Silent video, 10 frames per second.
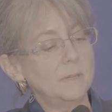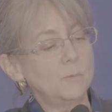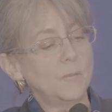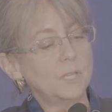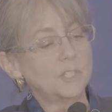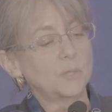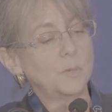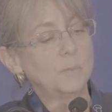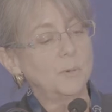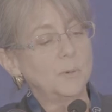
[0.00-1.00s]
in which the
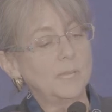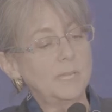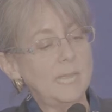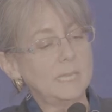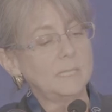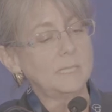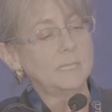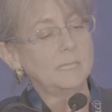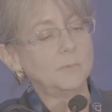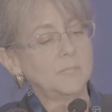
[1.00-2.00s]
reporting
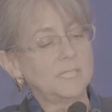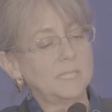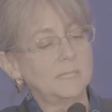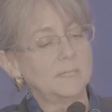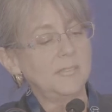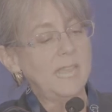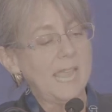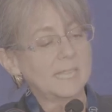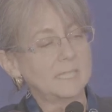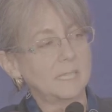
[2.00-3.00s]
entity would sell the
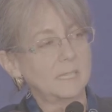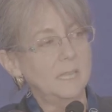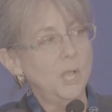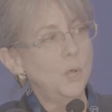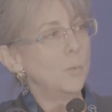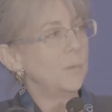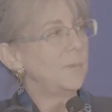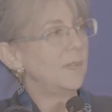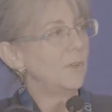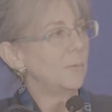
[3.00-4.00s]
asset
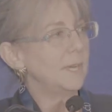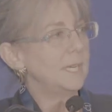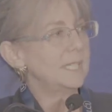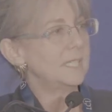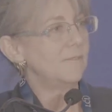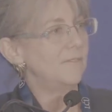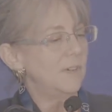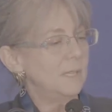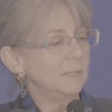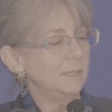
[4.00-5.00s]
with the greatest
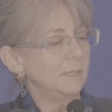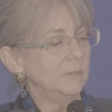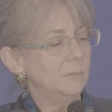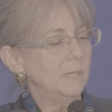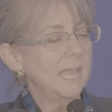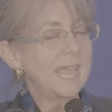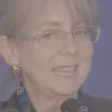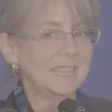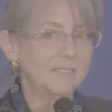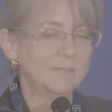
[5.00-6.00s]
volume
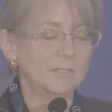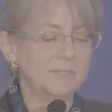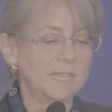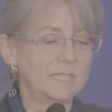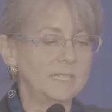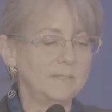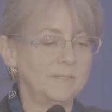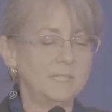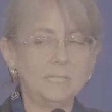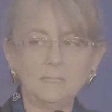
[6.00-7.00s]
and level of
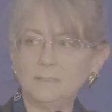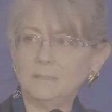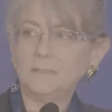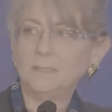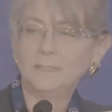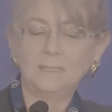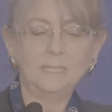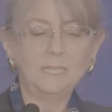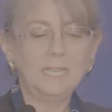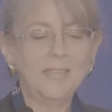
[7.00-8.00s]
activity.
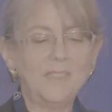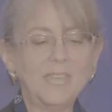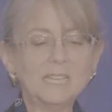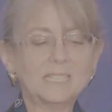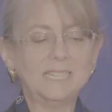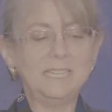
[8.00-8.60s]
That is